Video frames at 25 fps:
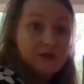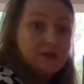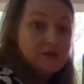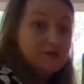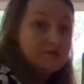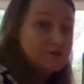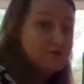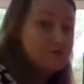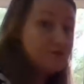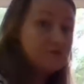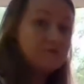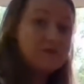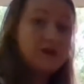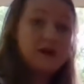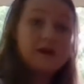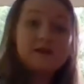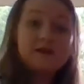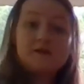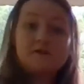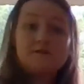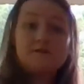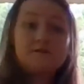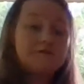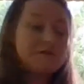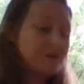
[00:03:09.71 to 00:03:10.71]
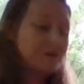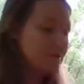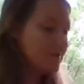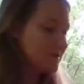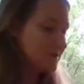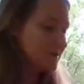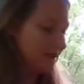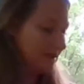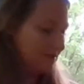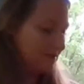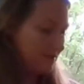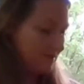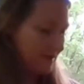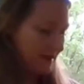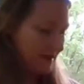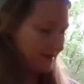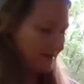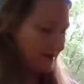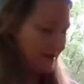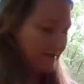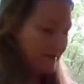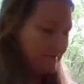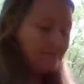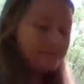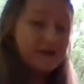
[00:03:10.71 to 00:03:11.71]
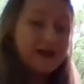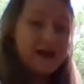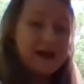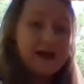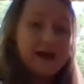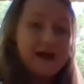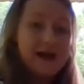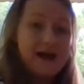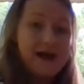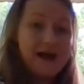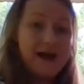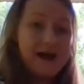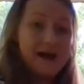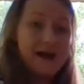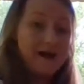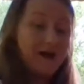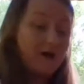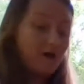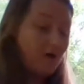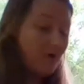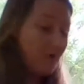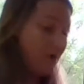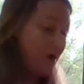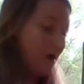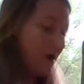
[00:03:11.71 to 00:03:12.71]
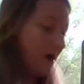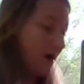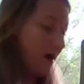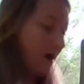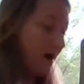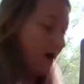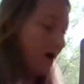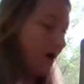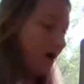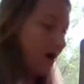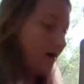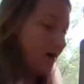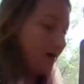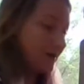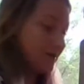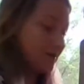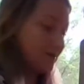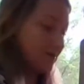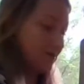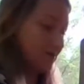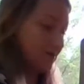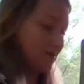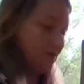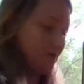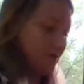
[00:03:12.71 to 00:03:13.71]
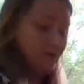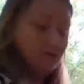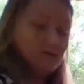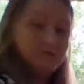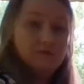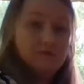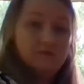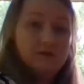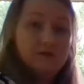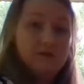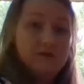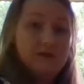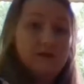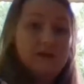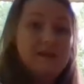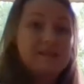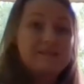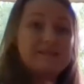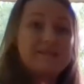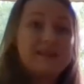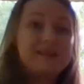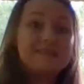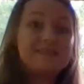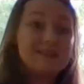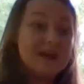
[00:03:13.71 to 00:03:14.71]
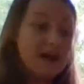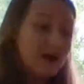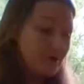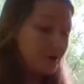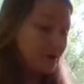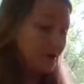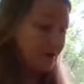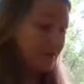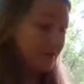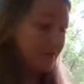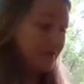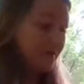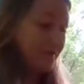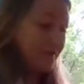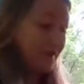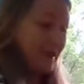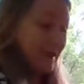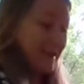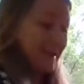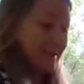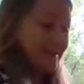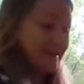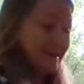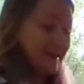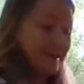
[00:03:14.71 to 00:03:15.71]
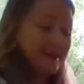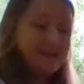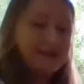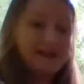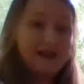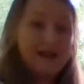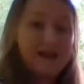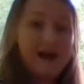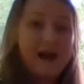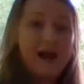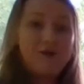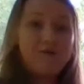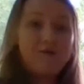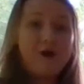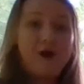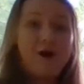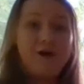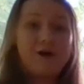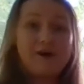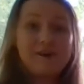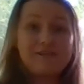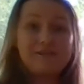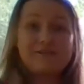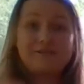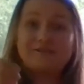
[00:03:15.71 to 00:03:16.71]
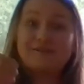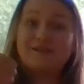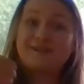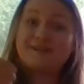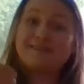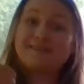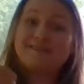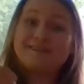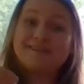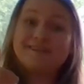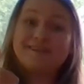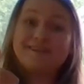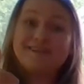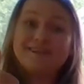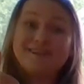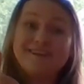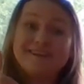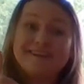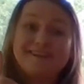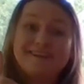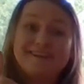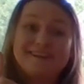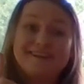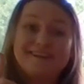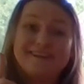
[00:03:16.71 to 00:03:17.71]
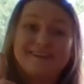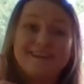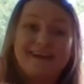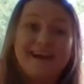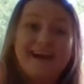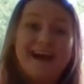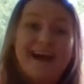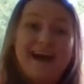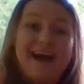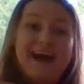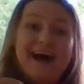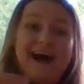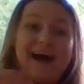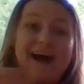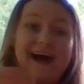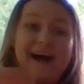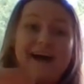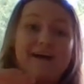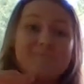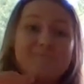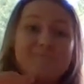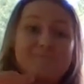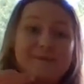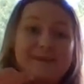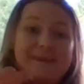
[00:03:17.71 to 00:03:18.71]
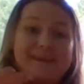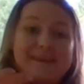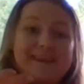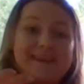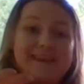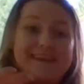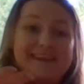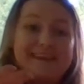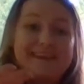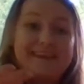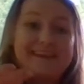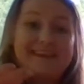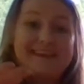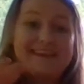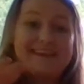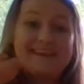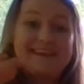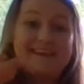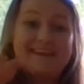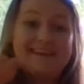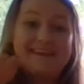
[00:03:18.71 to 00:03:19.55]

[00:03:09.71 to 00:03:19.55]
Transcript: Do not confuse it with, how are you? That's how you're feeling. How are you? Like, good, happy.